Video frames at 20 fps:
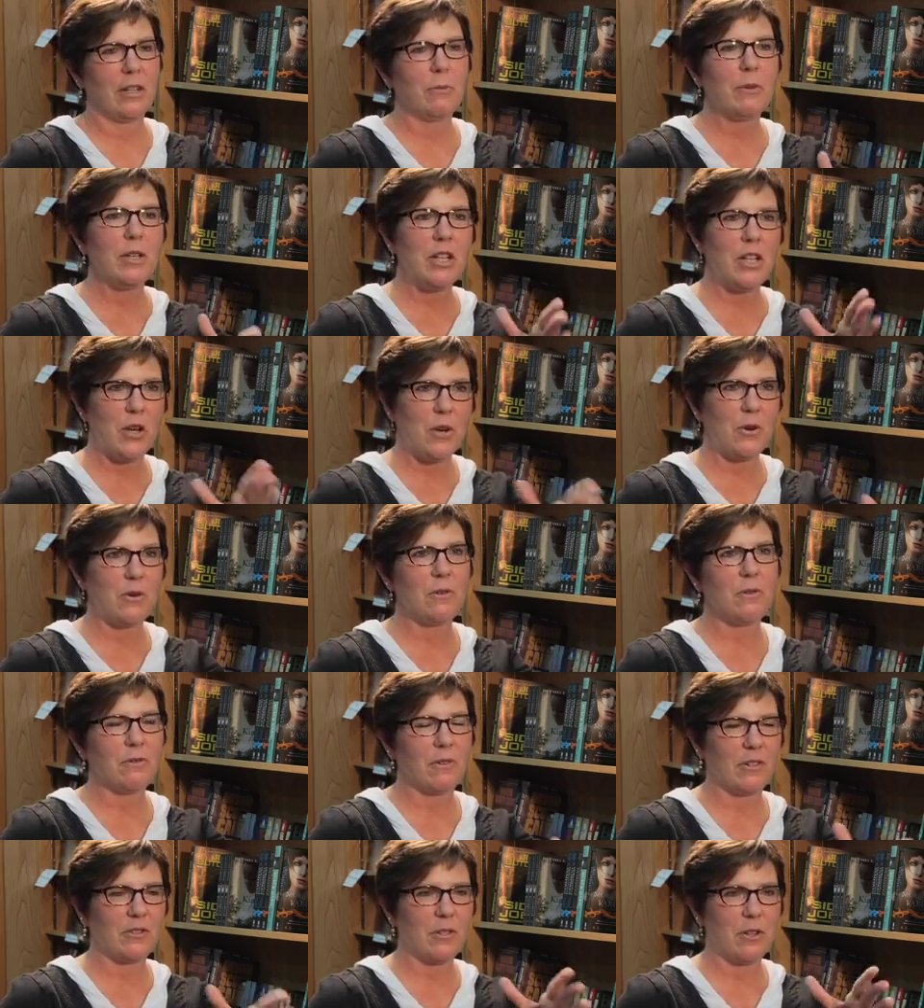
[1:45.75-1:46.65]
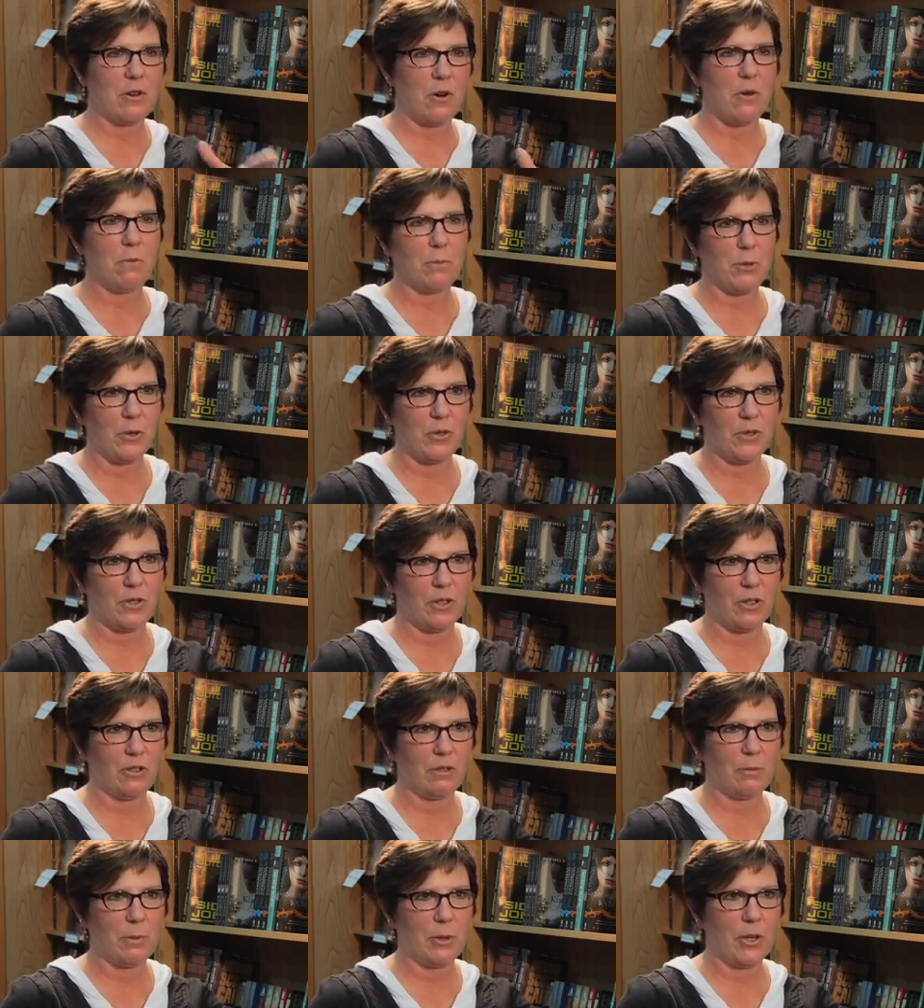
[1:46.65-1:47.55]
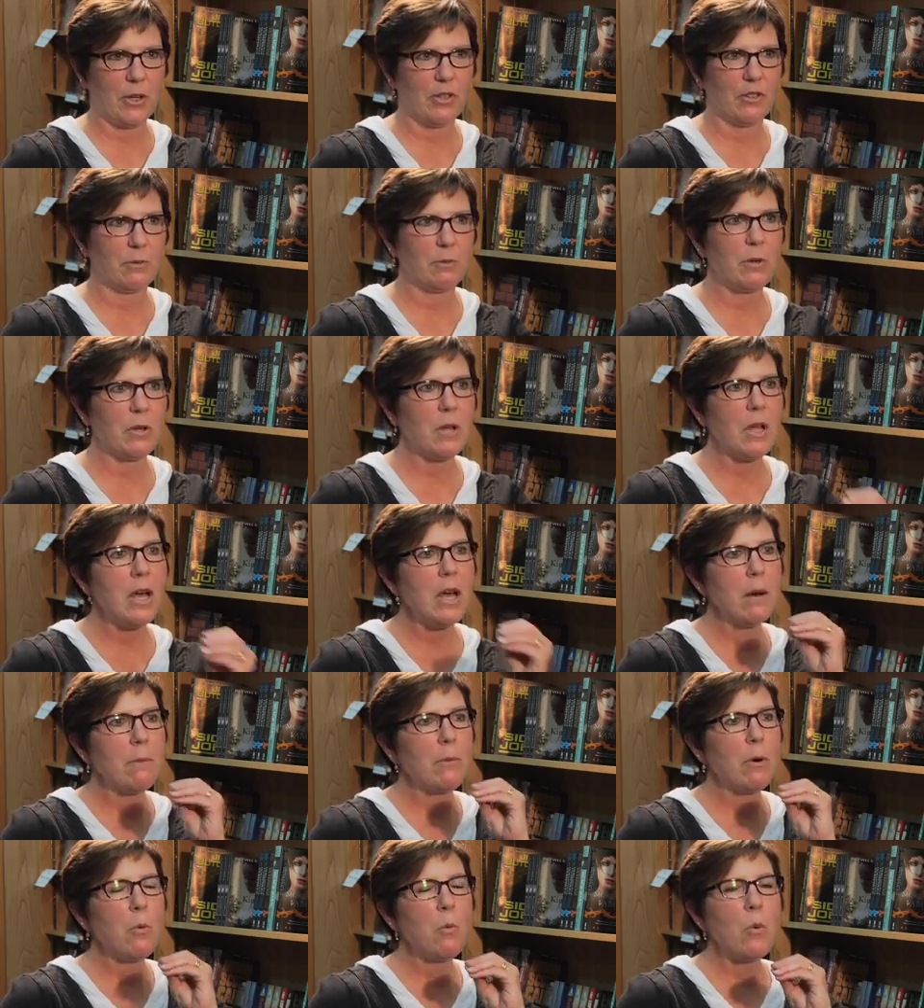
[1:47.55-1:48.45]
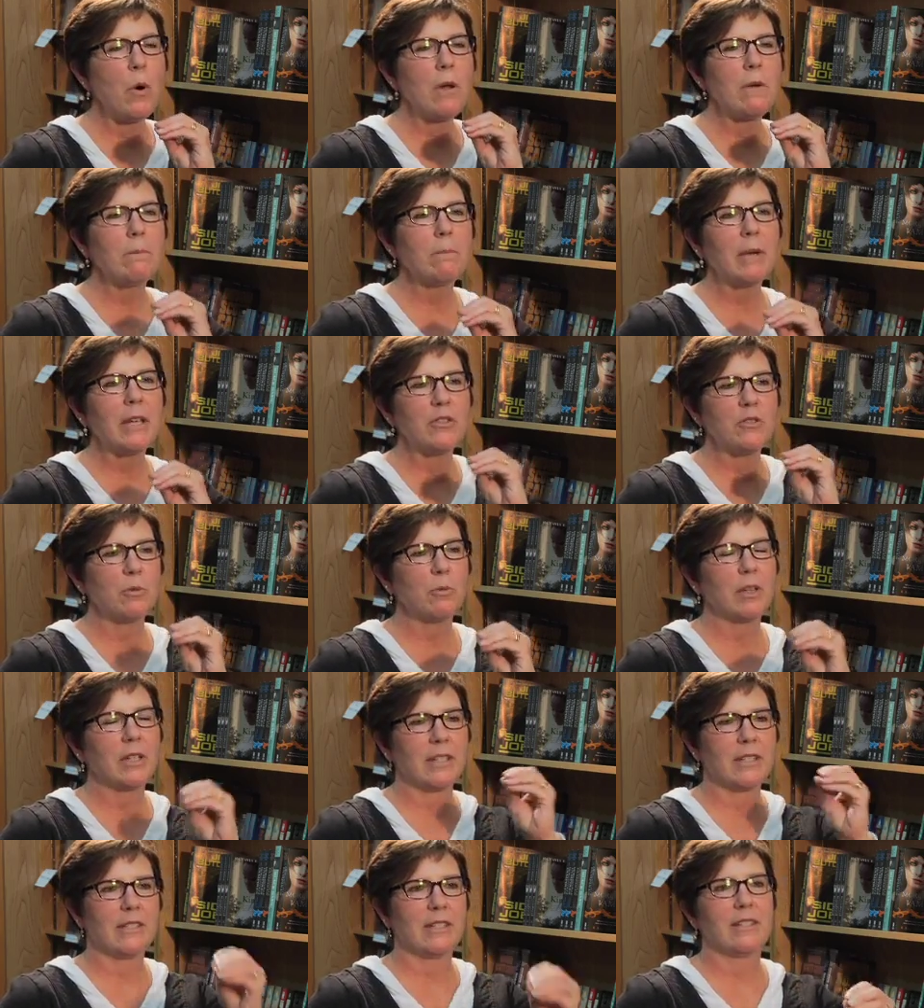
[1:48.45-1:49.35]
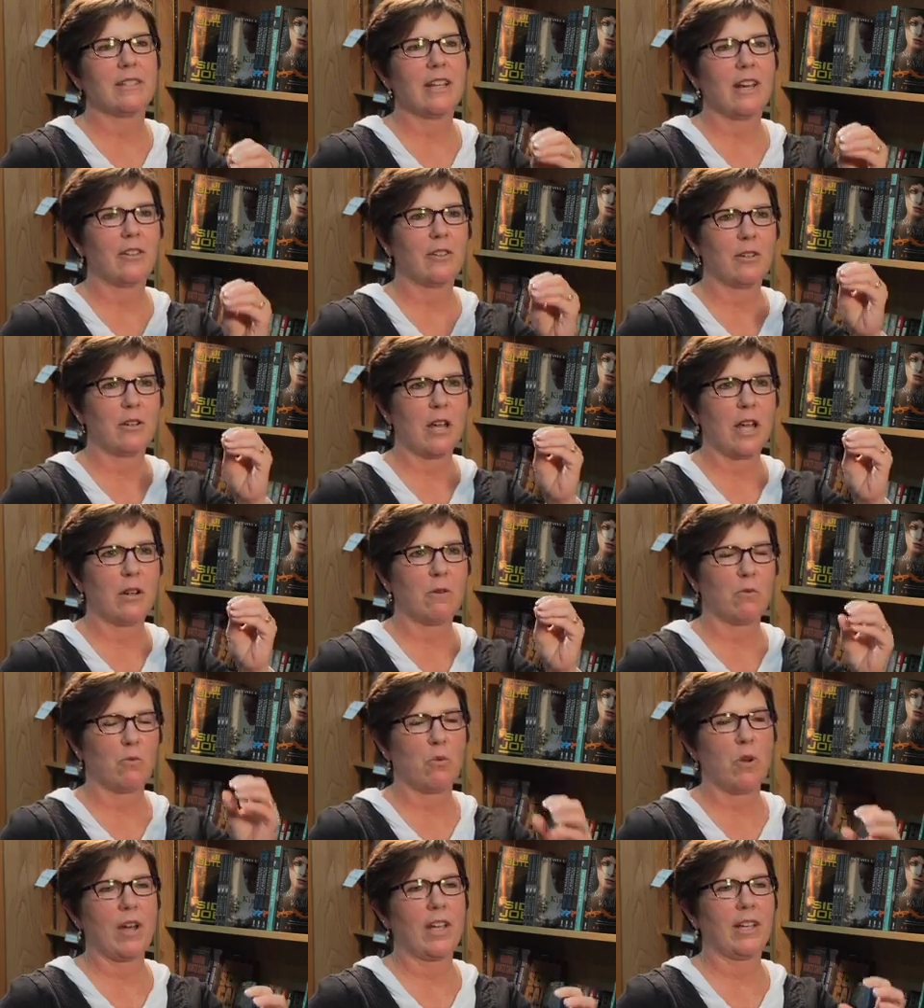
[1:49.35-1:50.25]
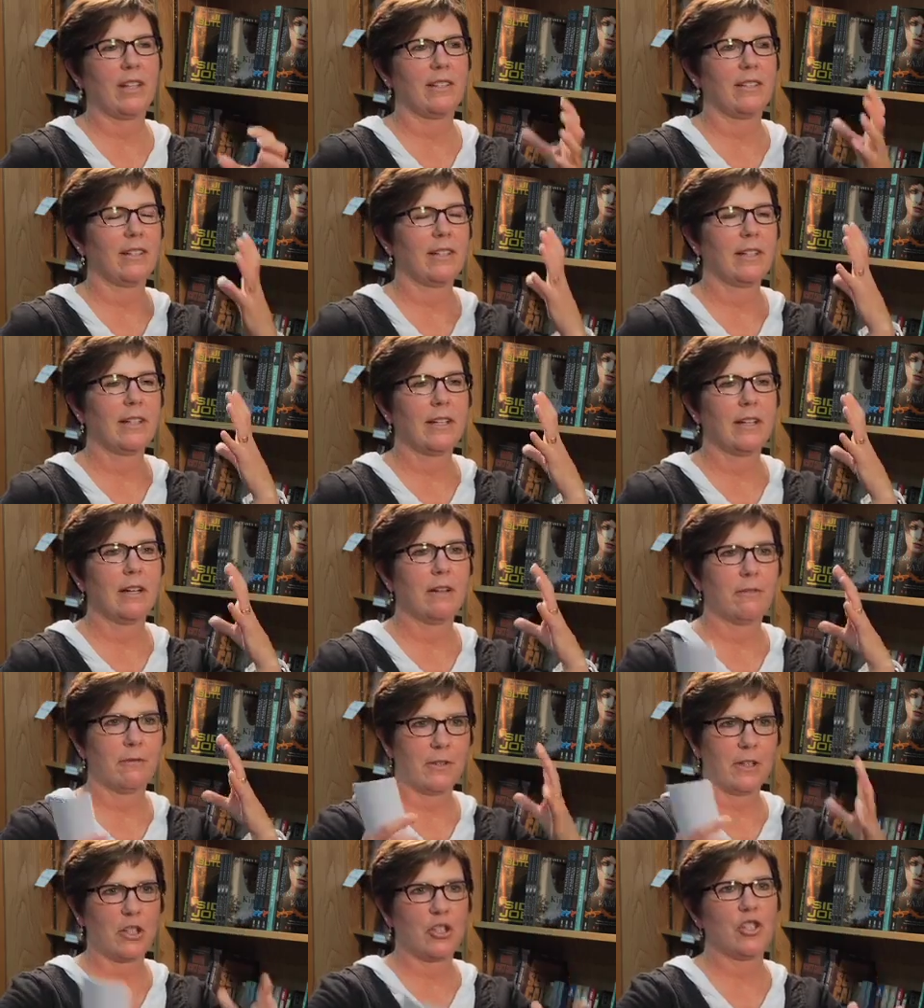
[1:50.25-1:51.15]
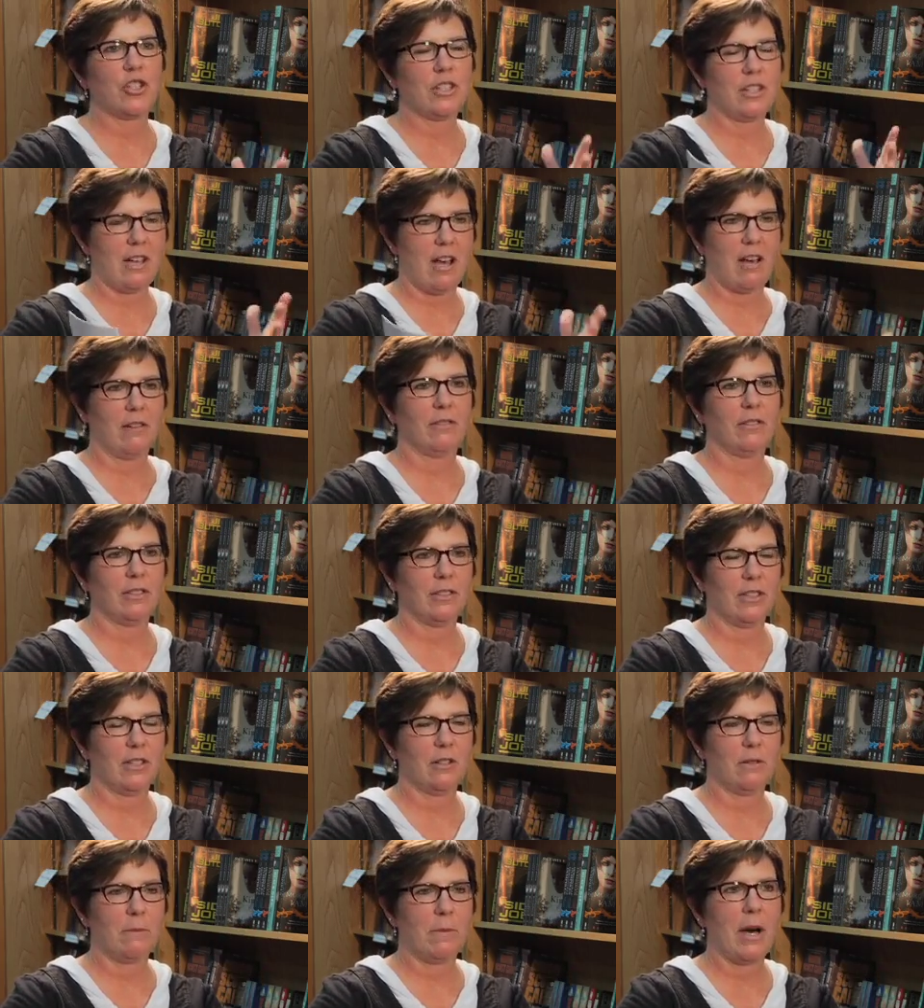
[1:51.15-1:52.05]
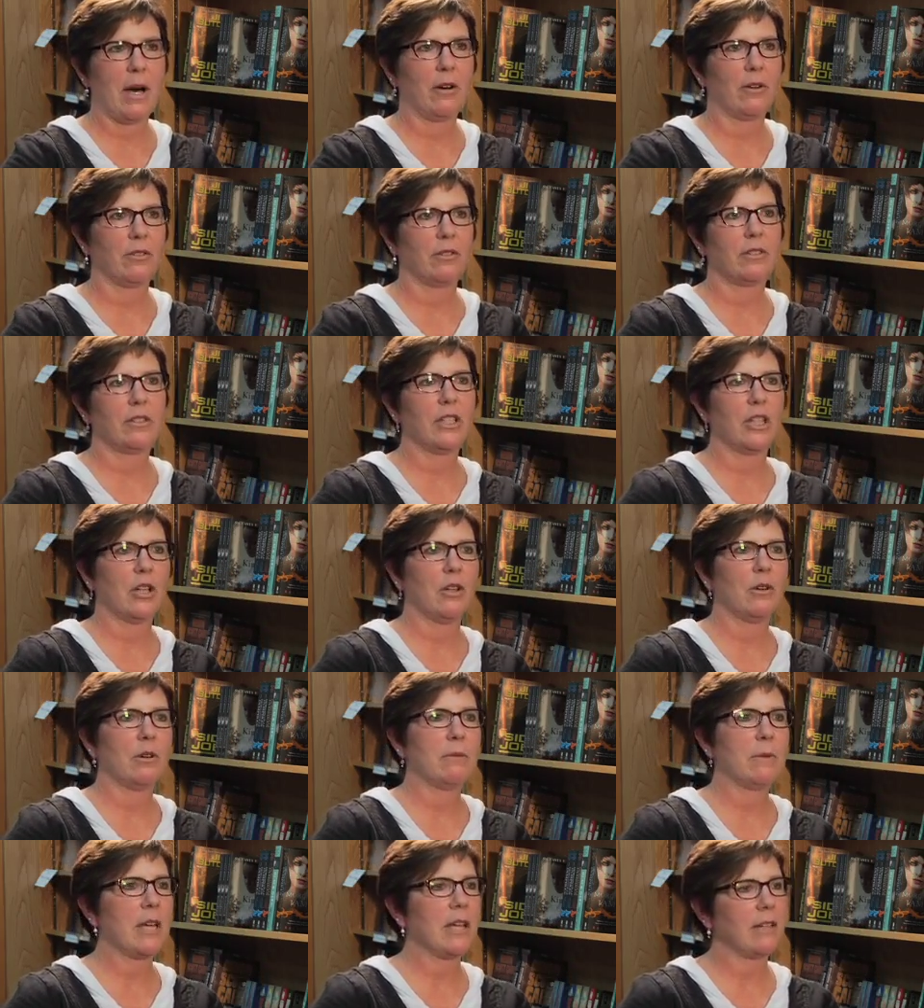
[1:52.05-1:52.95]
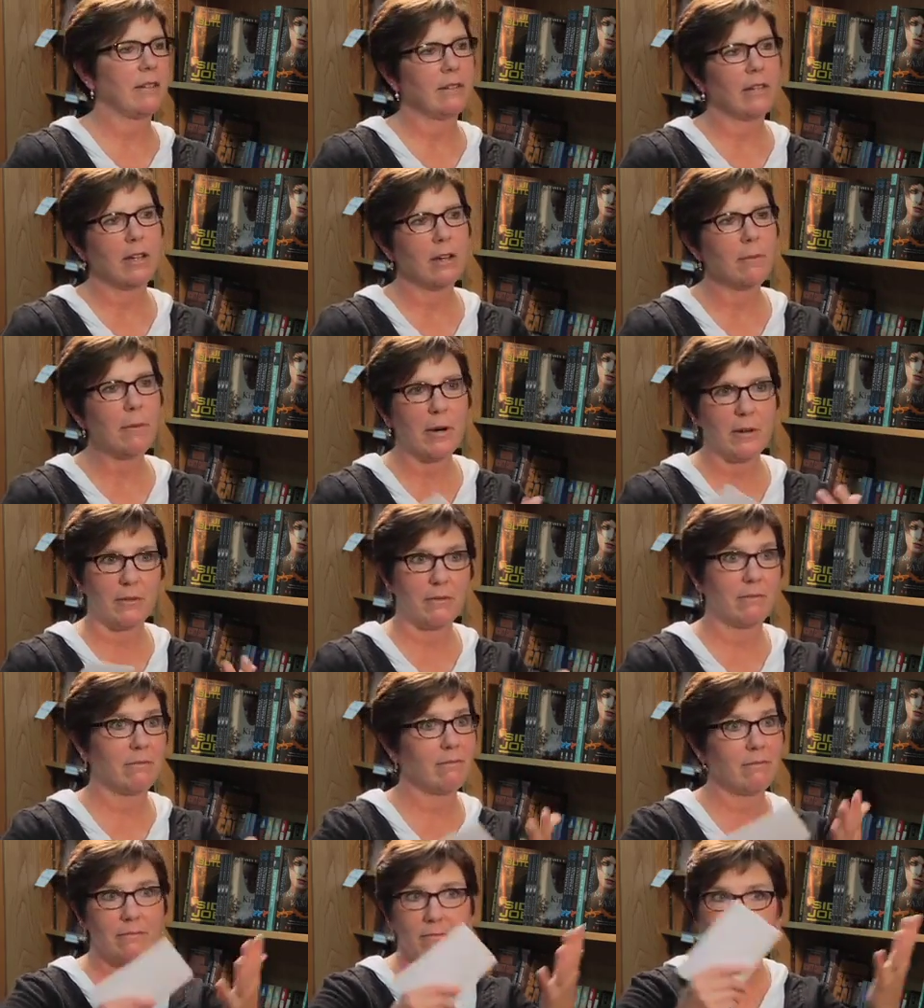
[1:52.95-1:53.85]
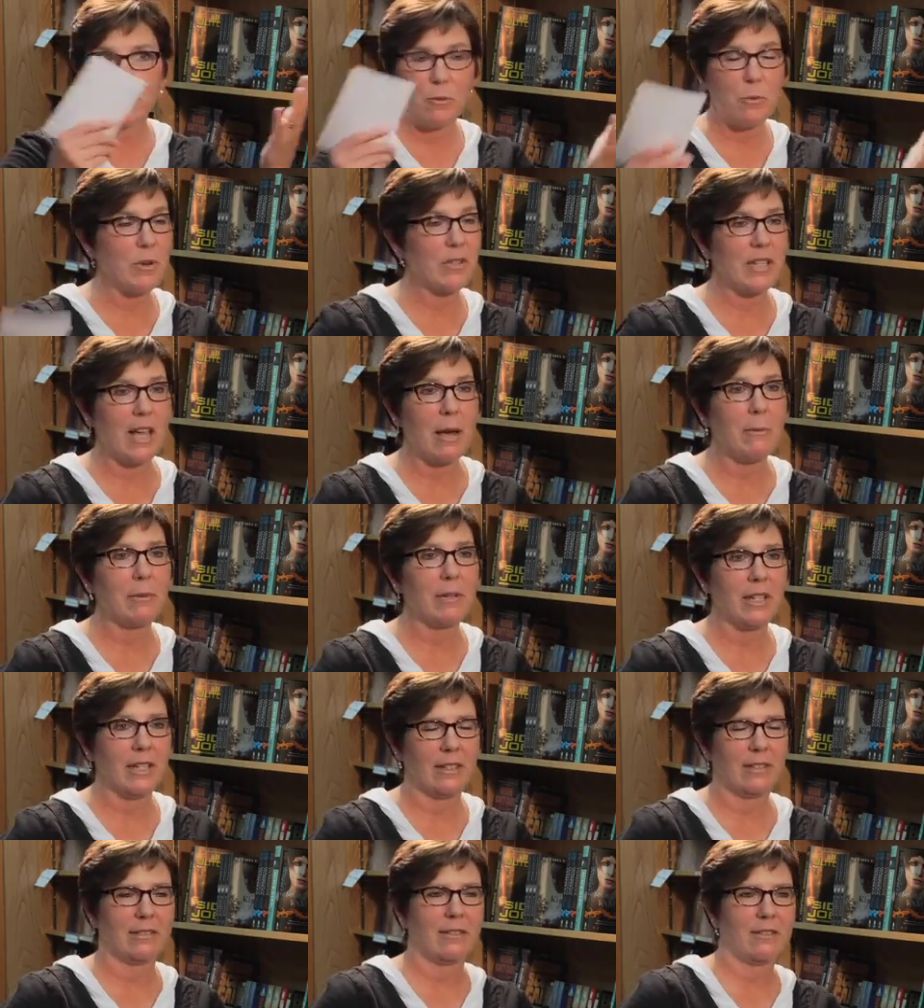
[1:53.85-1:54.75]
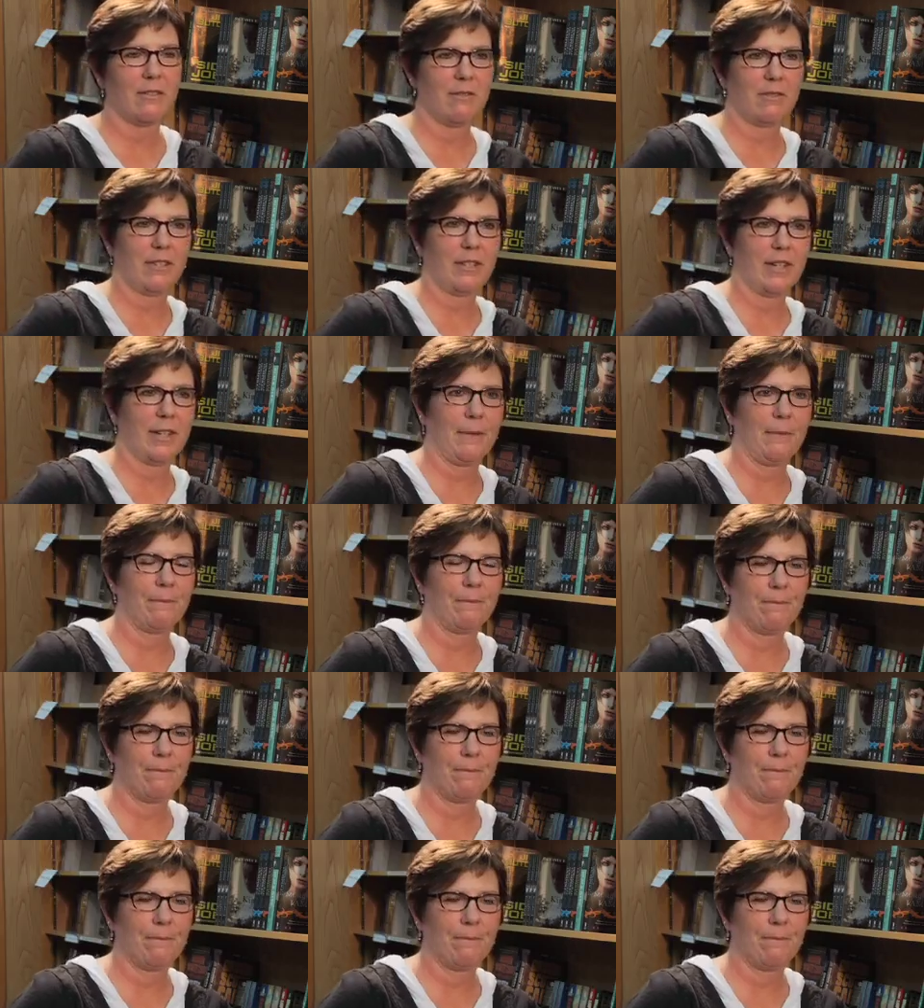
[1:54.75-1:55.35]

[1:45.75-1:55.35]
And we know because of your own personal experience, but what made you want to sit down and write a fiction novel about, you know, and about what was happening over there?